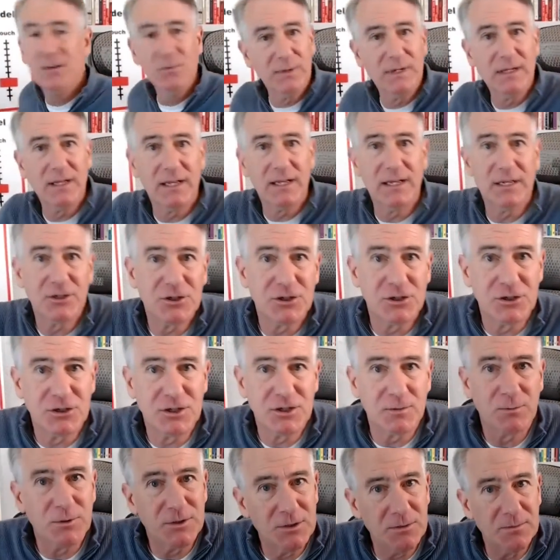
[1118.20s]

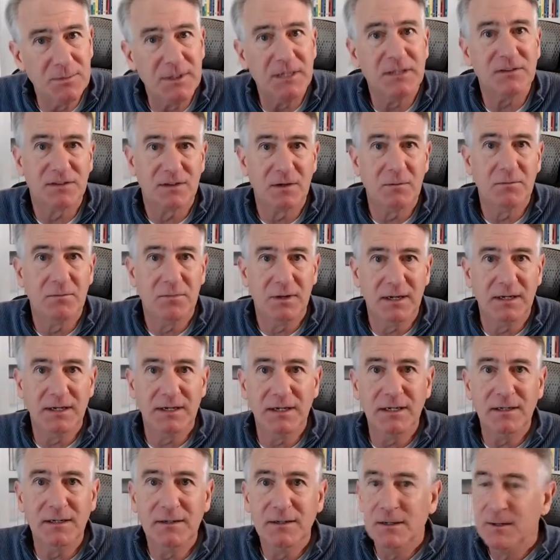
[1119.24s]
relationship, when you meet
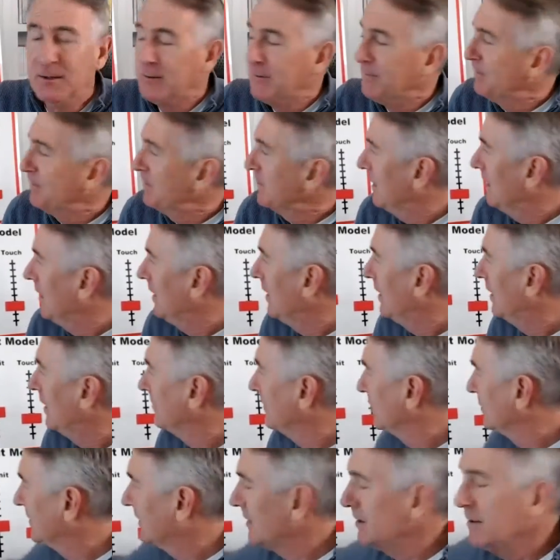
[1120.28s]
somebody,
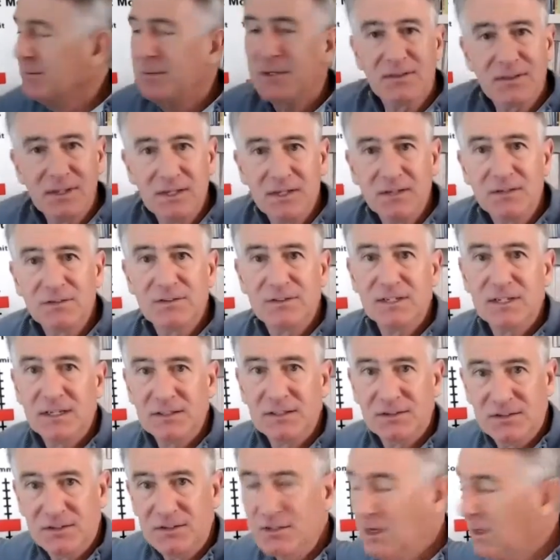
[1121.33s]
there's going to be things to
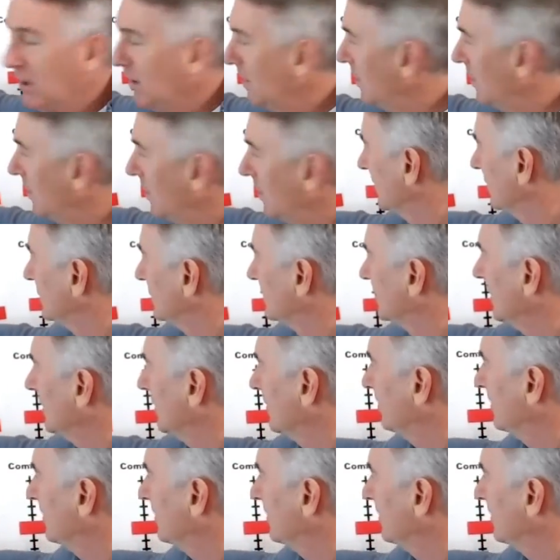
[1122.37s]
get to know. There's going to